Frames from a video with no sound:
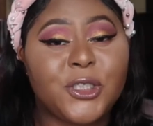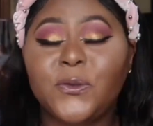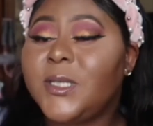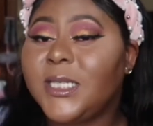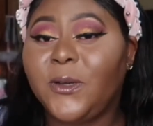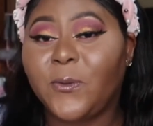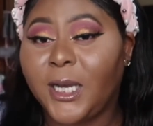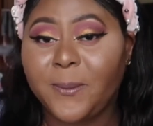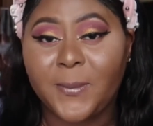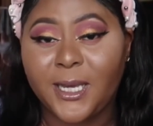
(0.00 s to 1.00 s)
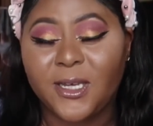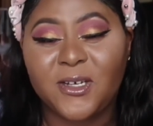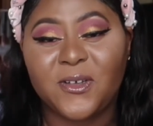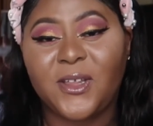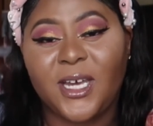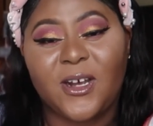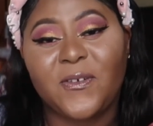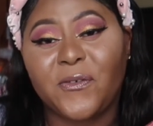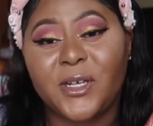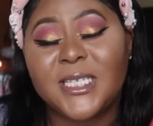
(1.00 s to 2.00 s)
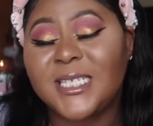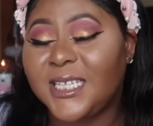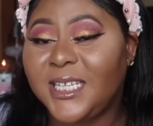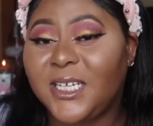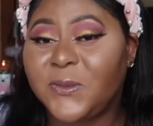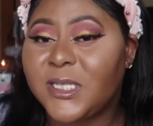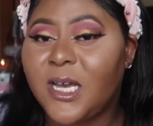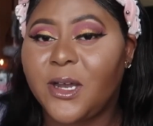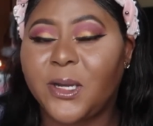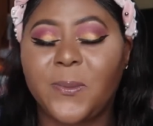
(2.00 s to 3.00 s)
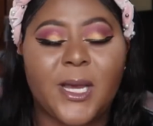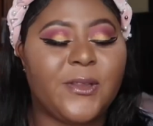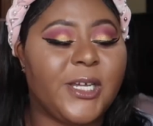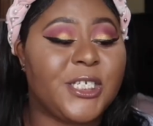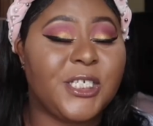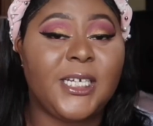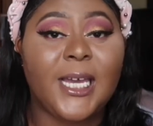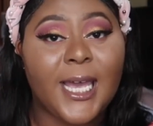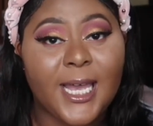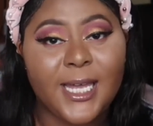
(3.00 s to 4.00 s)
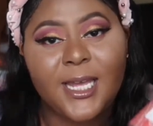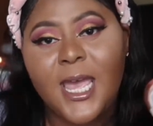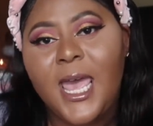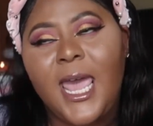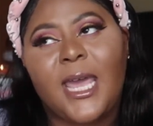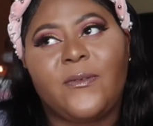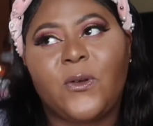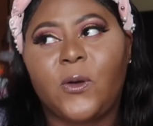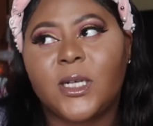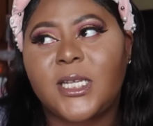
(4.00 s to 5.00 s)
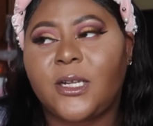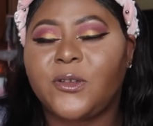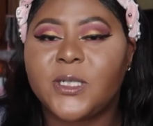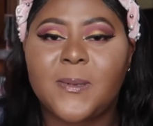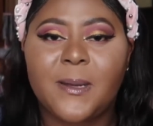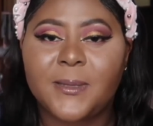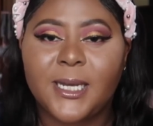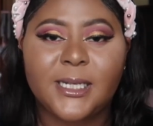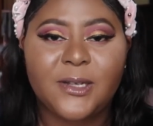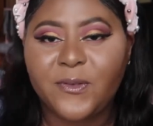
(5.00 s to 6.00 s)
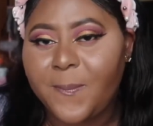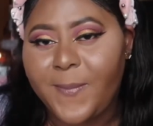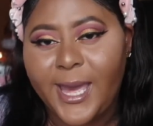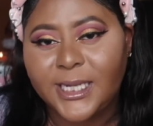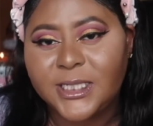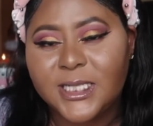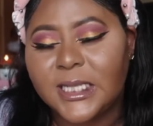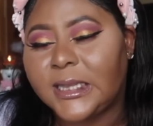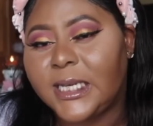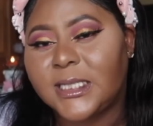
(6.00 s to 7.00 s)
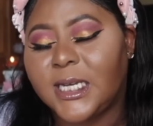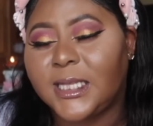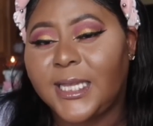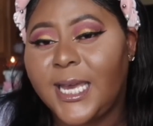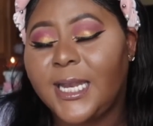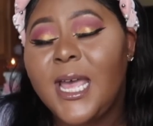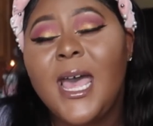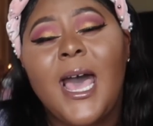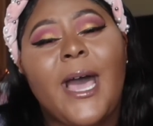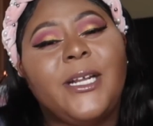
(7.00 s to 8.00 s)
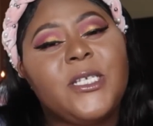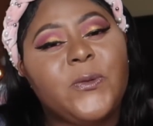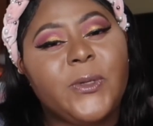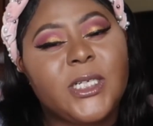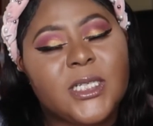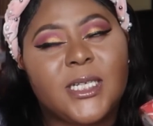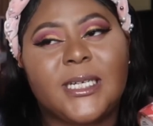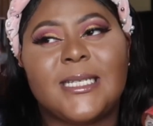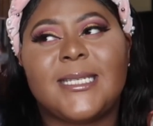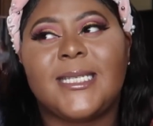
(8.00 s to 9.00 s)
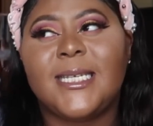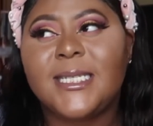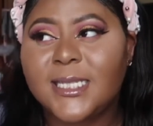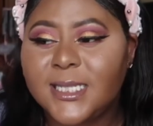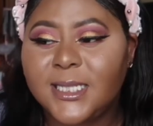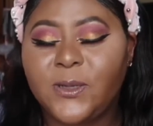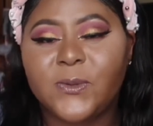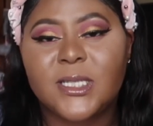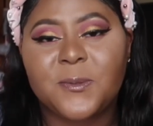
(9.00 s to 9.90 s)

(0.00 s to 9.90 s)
juicy red mango that our friend cynthia was talking about that she had and of course i know there's probably like different batches and things like that i just wish the consistency with